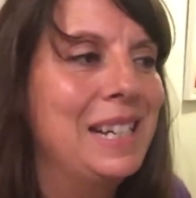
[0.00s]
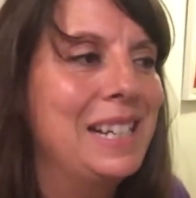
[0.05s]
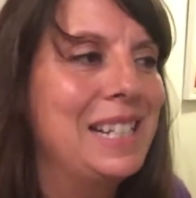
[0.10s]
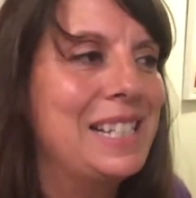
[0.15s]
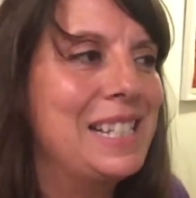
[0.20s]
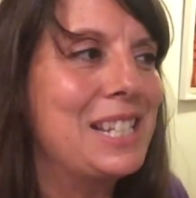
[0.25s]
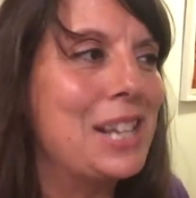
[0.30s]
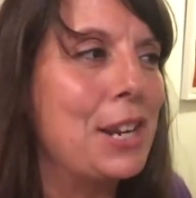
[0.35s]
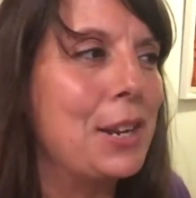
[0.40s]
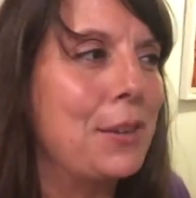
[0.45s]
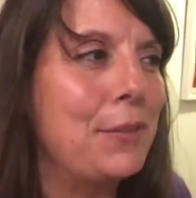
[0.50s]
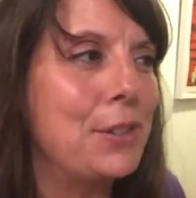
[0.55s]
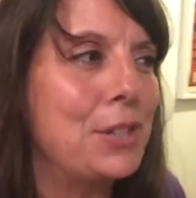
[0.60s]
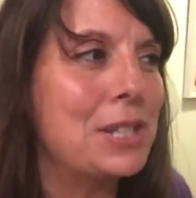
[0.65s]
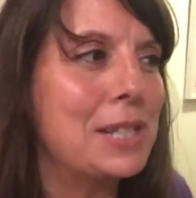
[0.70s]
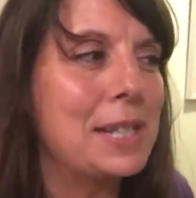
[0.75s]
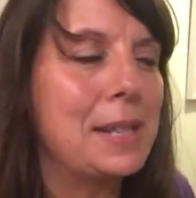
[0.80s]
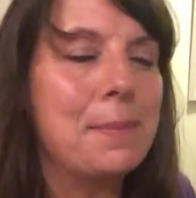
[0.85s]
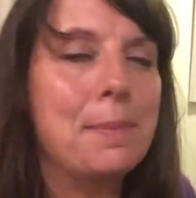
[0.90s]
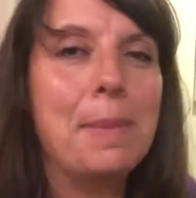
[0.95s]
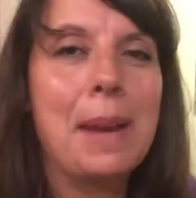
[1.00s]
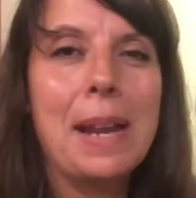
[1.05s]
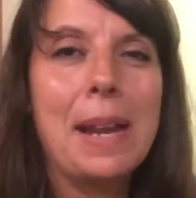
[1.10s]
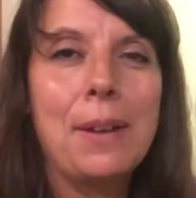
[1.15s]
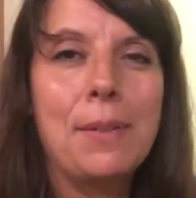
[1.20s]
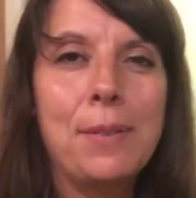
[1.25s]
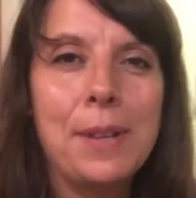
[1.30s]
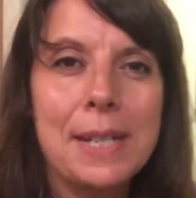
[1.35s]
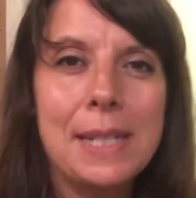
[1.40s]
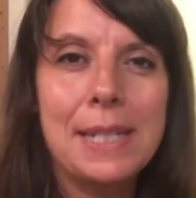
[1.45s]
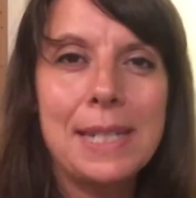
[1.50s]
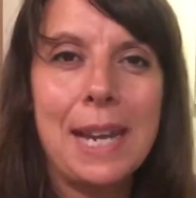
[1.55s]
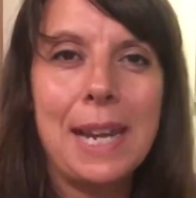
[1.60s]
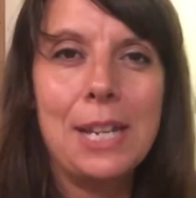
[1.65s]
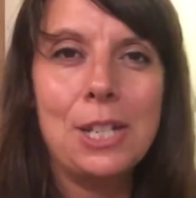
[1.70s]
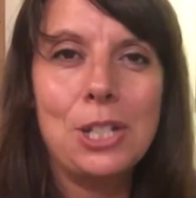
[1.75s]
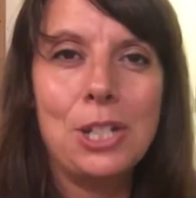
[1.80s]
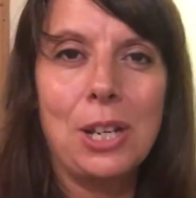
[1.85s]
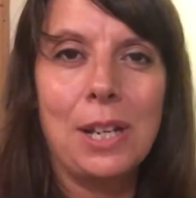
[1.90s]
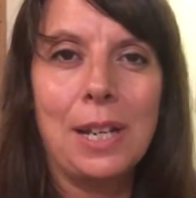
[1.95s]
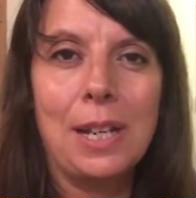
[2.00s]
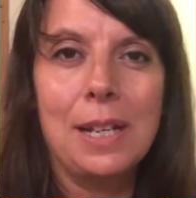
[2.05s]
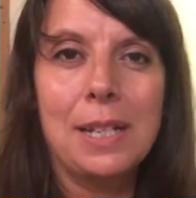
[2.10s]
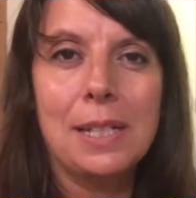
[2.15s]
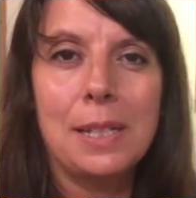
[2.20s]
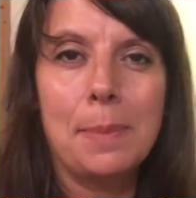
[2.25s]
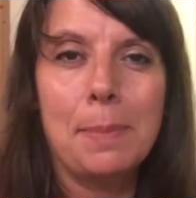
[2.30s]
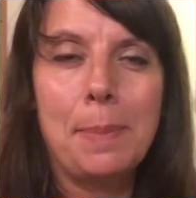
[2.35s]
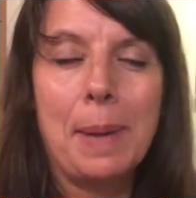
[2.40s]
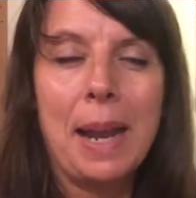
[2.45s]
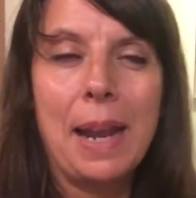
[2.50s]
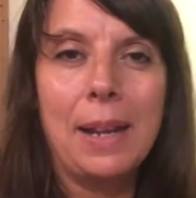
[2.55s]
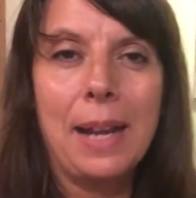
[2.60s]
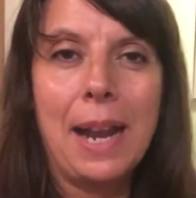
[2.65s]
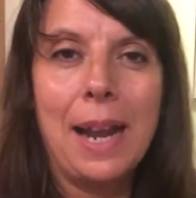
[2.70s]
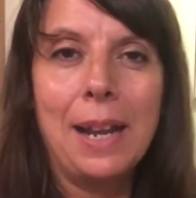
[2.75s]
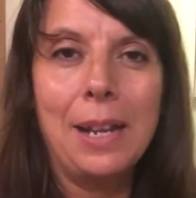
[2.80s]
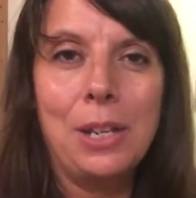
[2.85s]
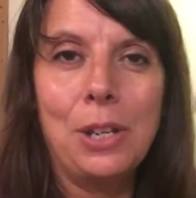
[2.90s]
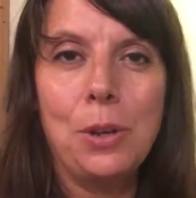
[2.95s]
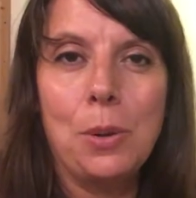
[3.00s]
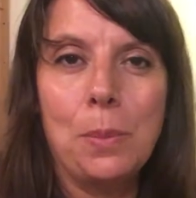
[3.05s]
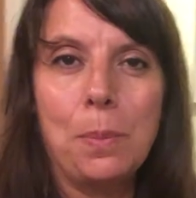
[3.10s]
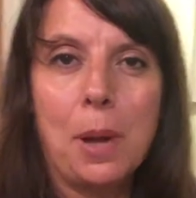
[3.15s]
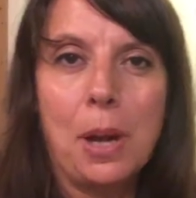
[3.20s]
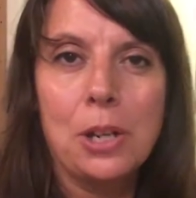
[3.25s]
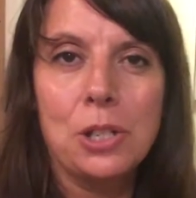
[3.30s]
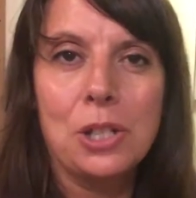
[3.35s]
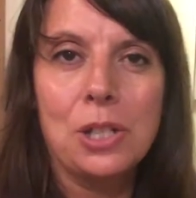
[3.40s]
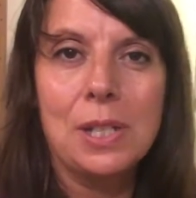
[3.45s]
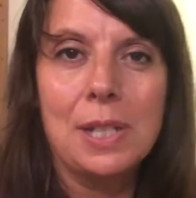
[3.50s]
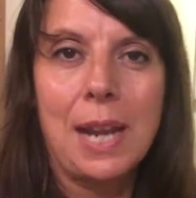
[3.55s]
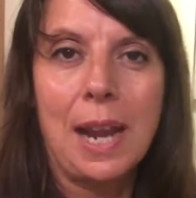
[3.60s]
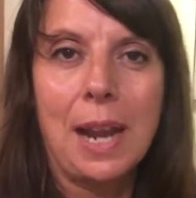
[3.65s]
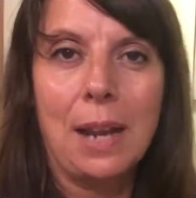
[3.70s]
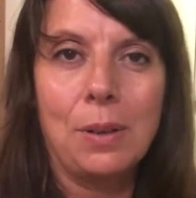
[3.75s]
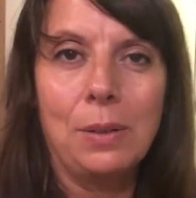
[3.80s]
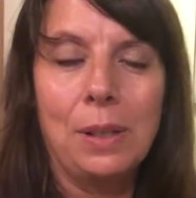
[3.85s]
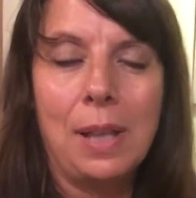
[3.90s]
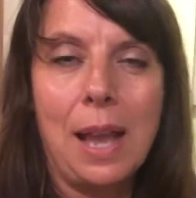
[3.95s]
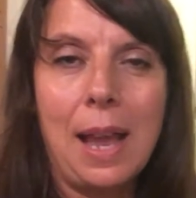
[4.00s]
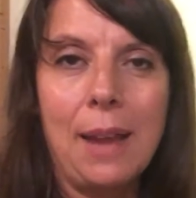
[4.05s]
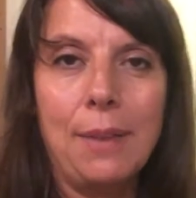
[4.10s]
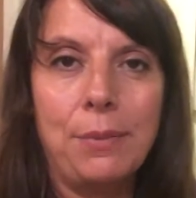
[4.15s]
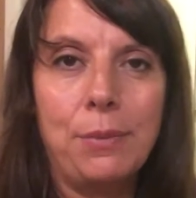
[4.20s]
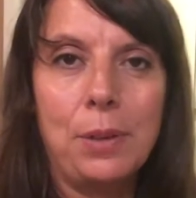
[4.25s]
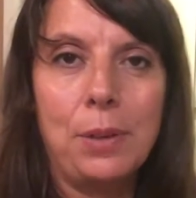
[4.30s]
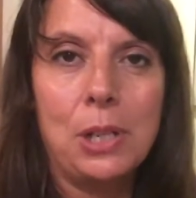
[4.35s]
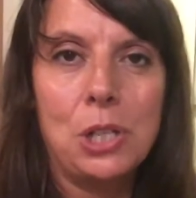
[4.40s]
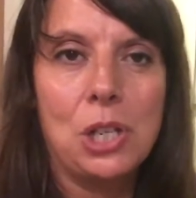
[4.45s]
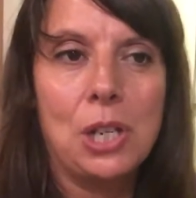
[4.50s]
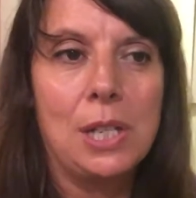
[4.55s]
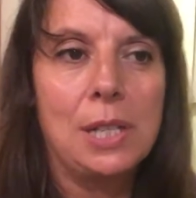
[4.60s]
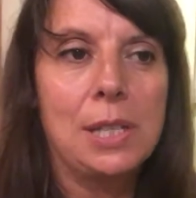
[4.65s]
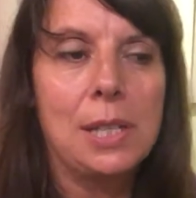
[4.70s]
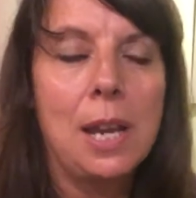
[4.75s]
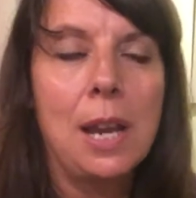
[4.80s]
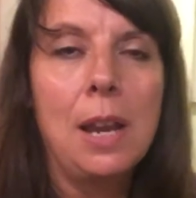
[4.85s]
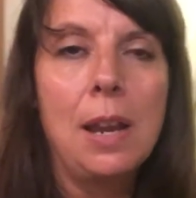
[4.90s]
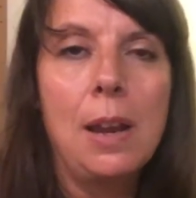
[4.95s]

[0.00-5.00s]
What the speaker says: it's not even just in manifestation, it's about how you approach and tackle life, which is